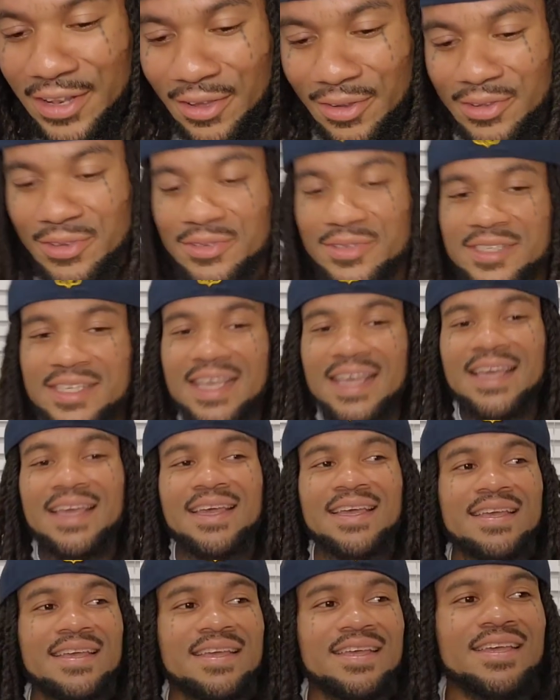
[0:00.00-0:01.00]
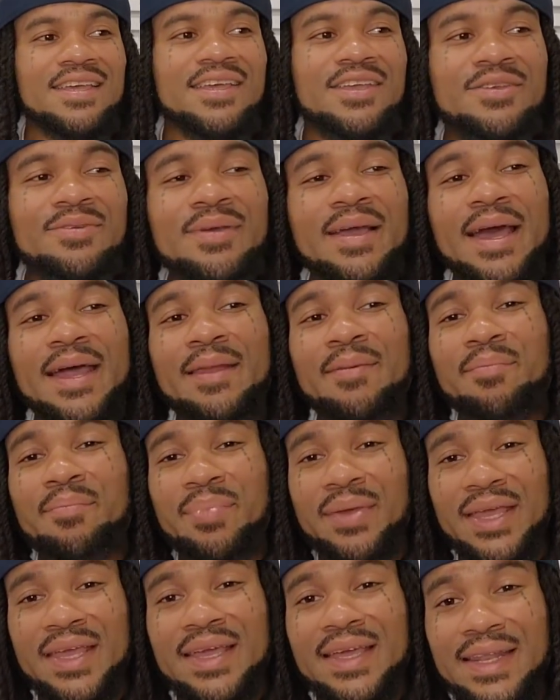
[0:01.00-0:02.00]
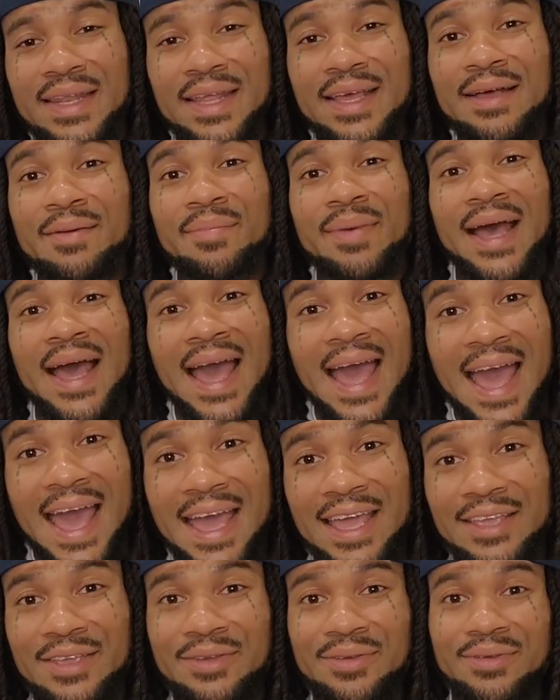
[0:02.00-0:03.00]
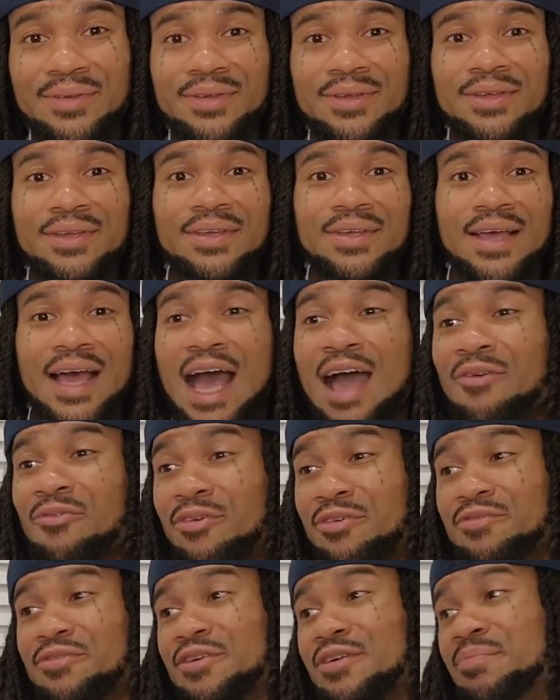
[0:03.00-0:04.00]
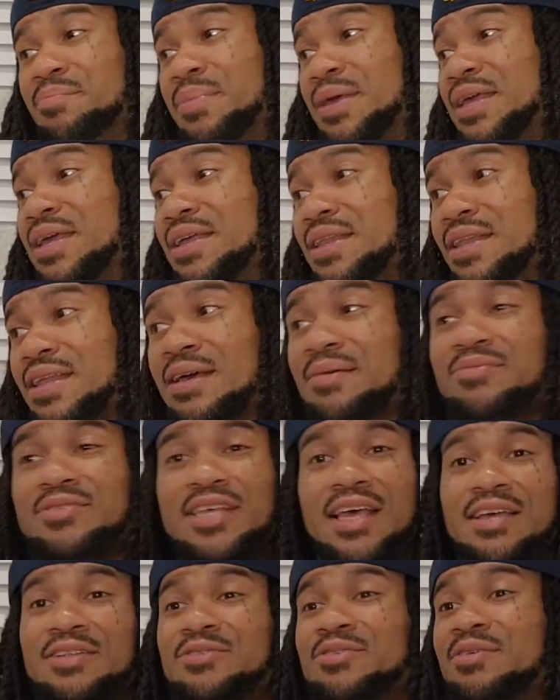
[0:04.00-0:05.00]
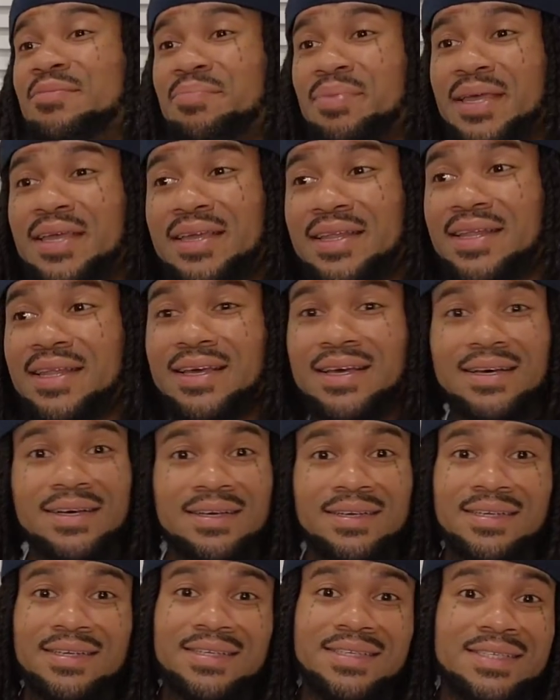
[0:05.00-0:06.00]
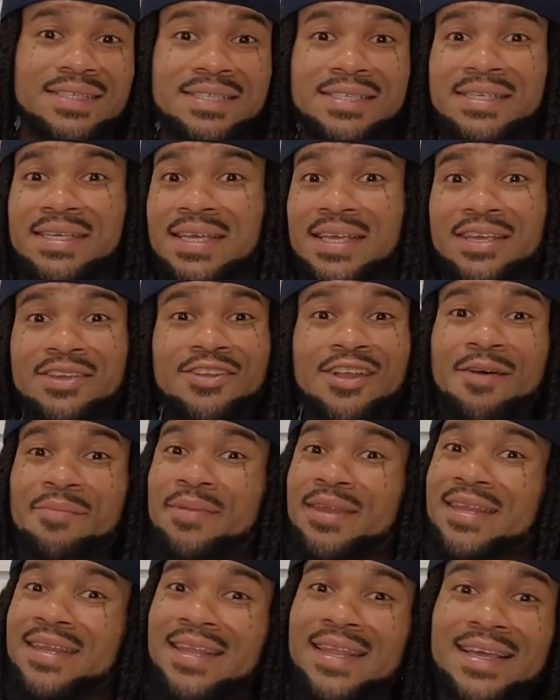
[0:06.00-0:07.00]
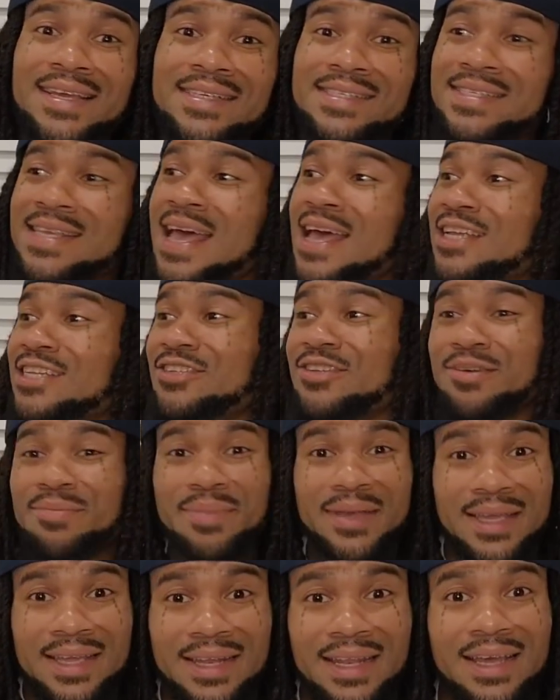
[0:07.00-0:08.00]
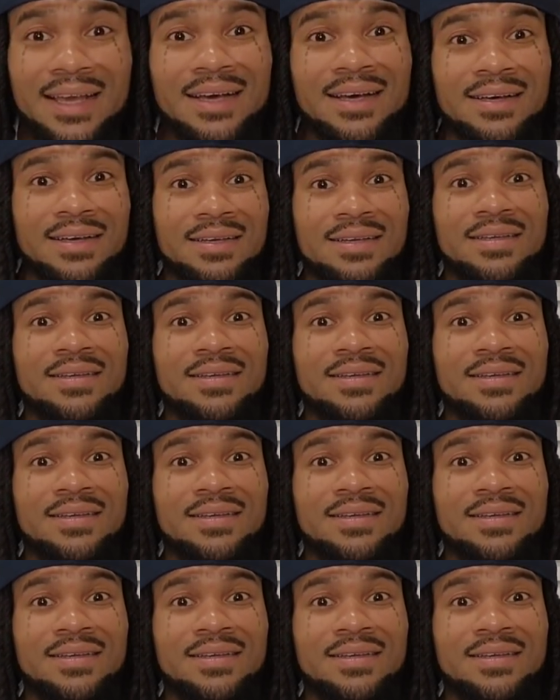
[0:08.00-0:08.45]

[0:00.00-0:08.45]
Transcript: though you saying you got a billionaire behind you, I refer a billionaire, I'm signed to a billionaire. Shit, you know how many niggas signed to a billionaire?